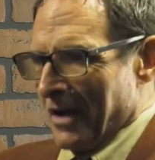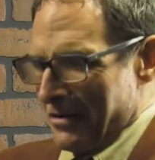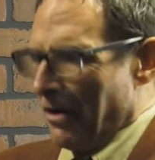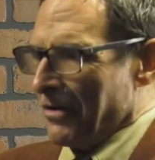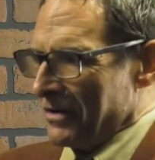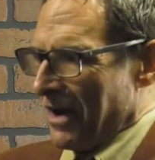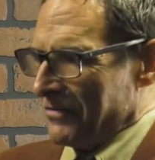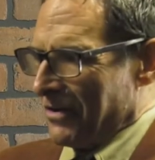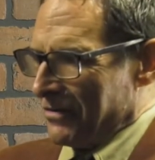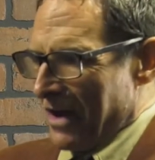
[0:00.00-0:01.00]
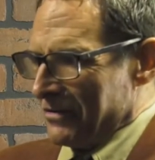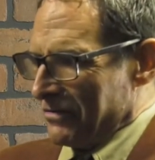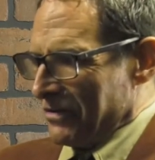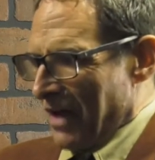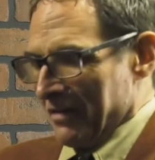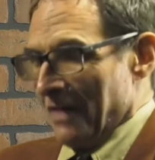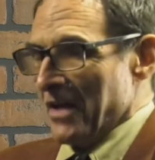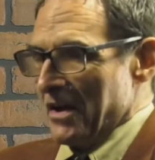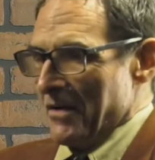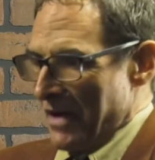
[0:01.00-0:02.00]
I know it. I love
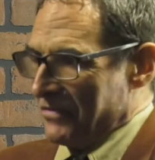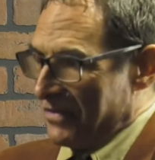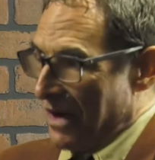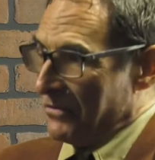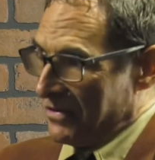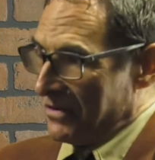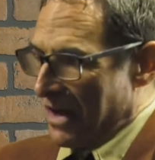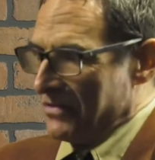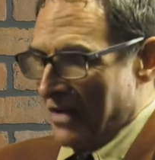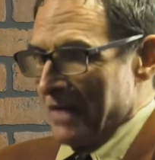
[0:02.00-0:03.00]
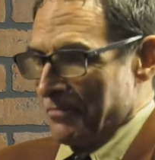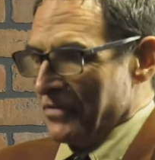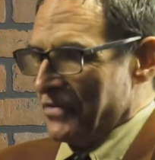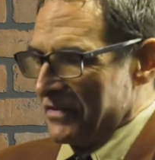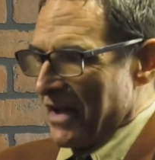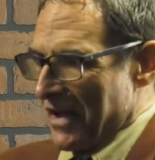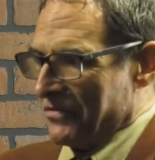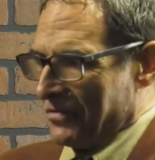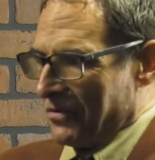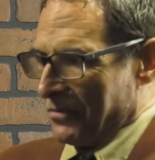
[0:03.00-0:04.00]
that area. That was nice. I appreciate
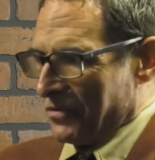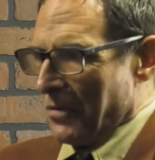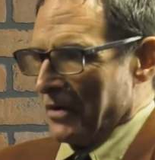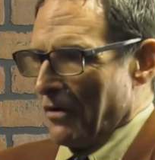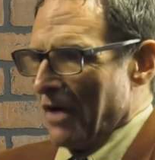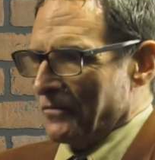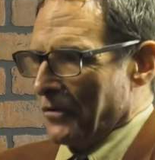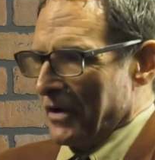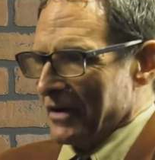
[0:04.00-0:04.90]
that. It was quite a haul for you.